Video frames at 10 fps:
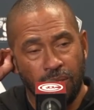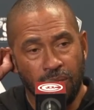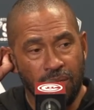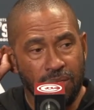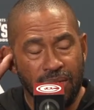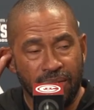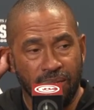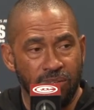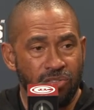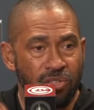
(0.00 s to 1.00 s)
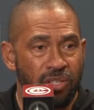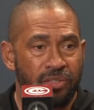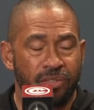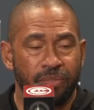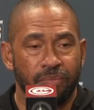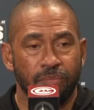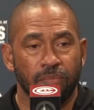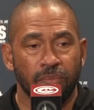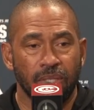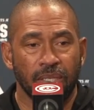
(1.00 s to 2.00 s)
Yeah, Danny is just,
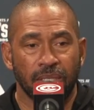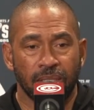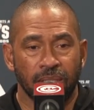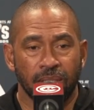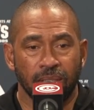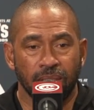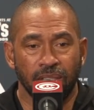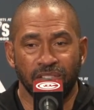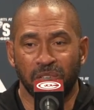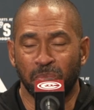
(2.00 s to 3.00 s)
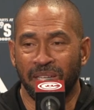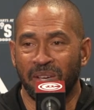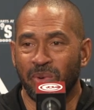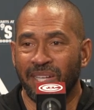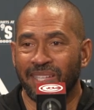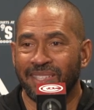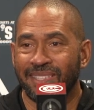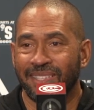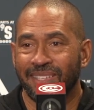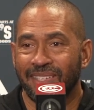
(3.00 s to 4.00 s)
uh, he's just playing well.
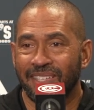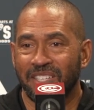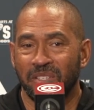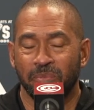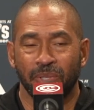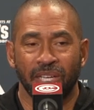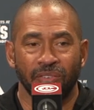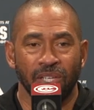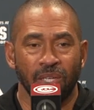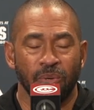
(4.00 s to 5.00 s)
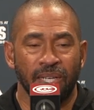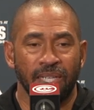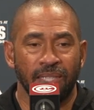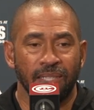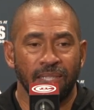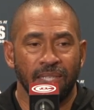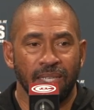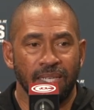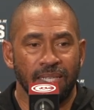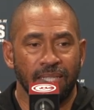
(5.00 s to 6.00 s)
He's playing really well.
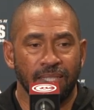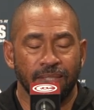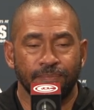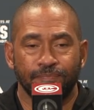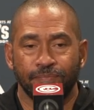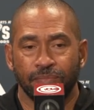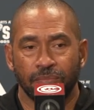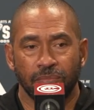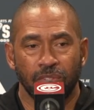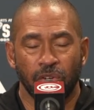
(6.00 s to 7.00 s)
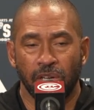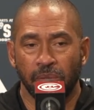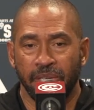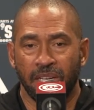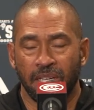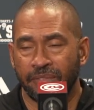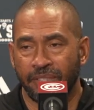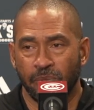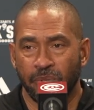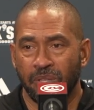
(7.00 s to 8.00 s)
Uh, incredibly
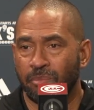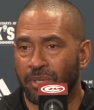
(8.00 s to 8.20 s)
confident with the